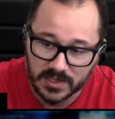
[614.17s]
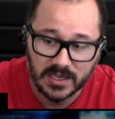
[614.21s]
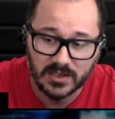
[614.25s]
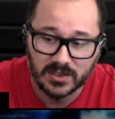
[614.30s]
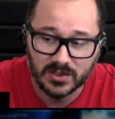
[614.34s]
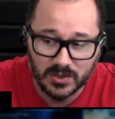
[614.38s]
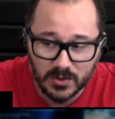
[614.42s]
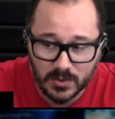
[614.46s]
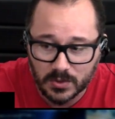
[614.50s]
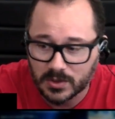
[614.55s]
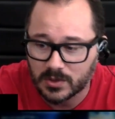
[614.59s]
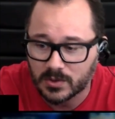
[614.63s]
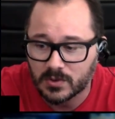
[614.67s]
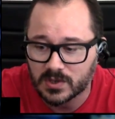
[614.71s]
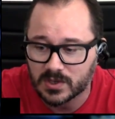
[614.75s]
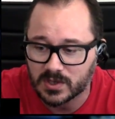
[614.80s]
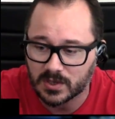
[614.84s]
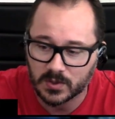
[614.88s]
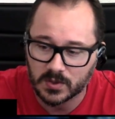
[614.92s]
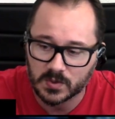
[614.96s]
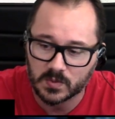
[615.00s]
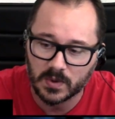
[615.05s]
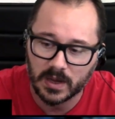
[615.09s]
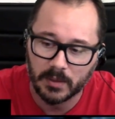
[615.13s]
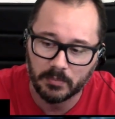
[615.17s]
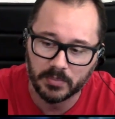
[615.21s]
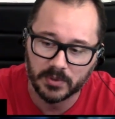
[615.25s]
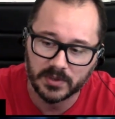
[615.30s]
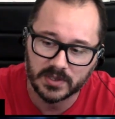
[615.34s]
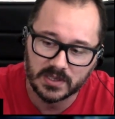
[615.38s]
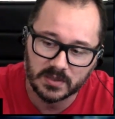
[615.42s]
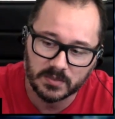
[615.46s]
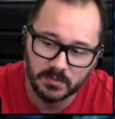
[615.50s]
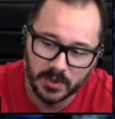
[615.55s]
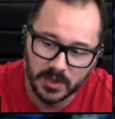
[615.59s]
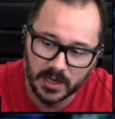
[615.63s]
I do use those
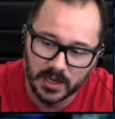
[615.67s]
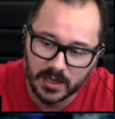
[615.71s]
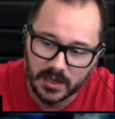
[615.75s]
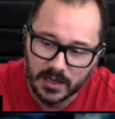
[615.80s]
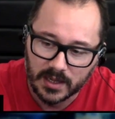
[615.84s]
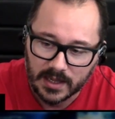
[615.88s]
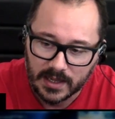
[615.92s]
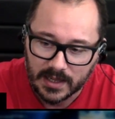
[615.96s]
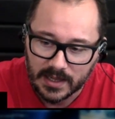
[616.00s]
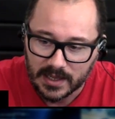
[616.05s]
weapons, but